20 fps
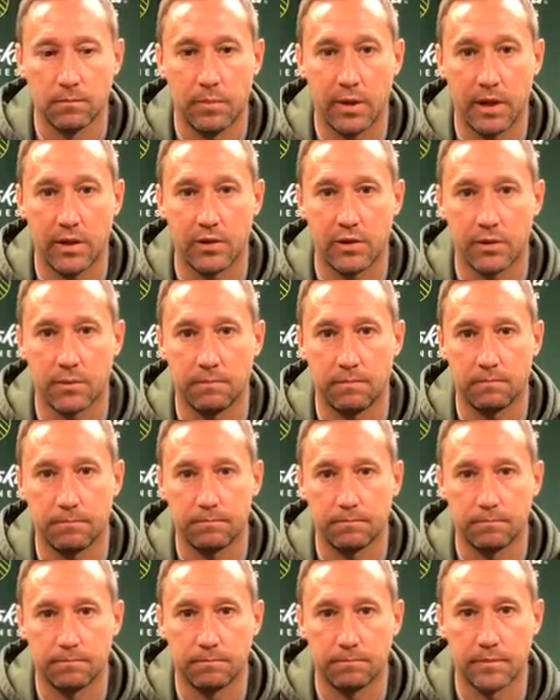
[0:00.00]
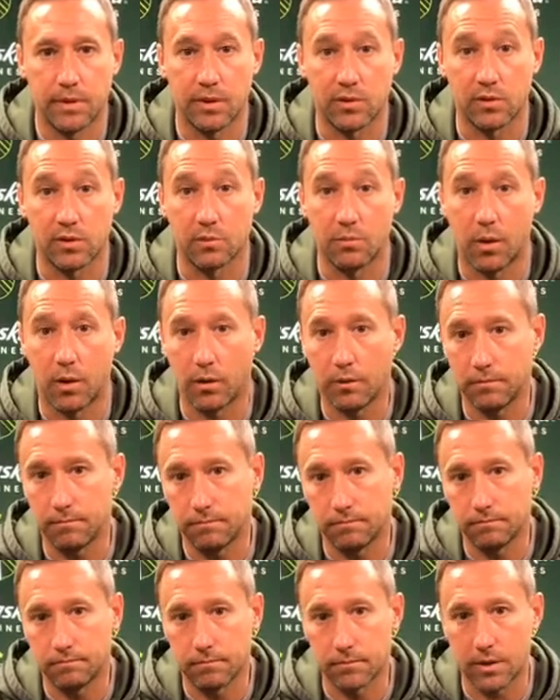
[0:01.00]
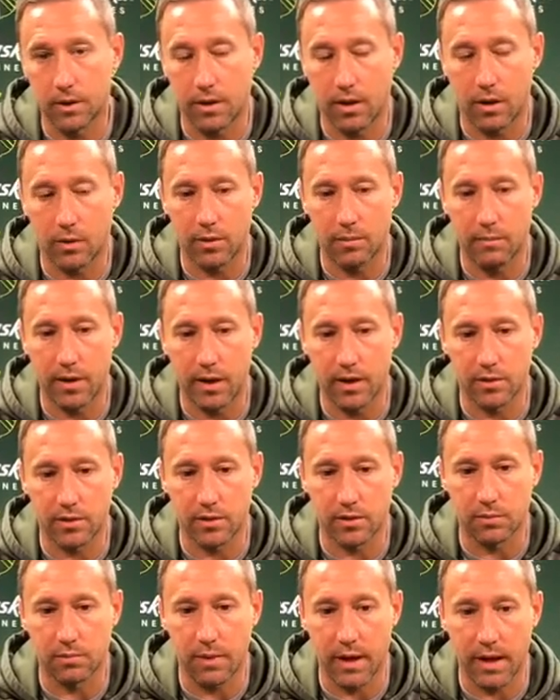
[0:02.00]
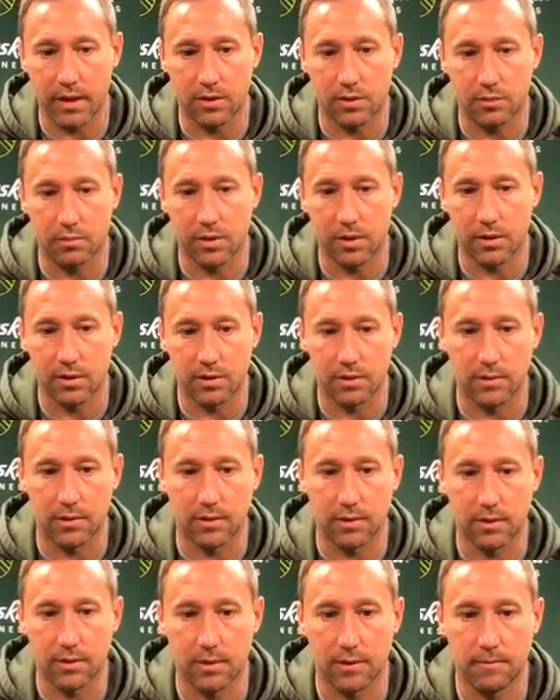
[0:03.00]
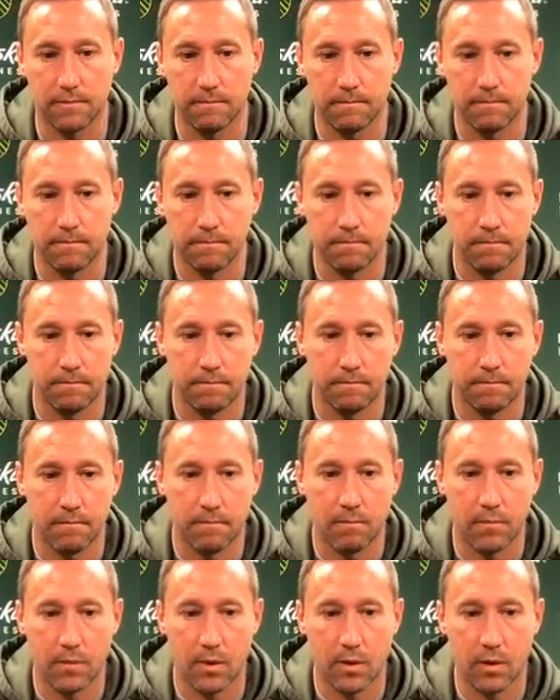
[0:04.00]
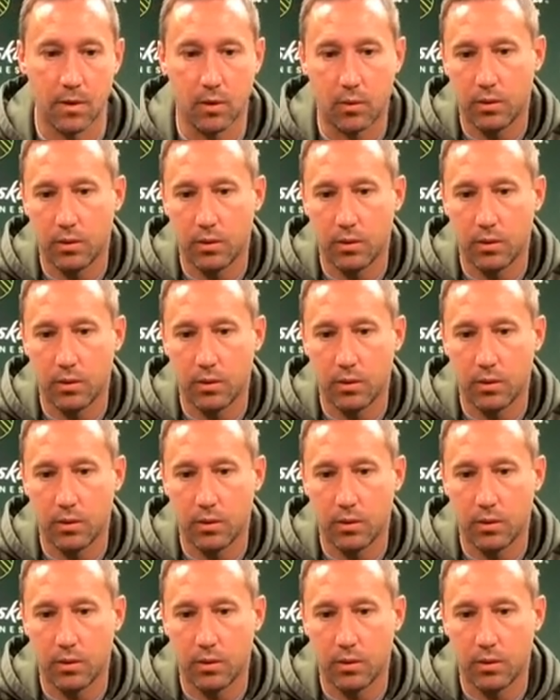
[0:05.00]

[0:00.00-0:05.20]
patient and smart in how we manage this match, because we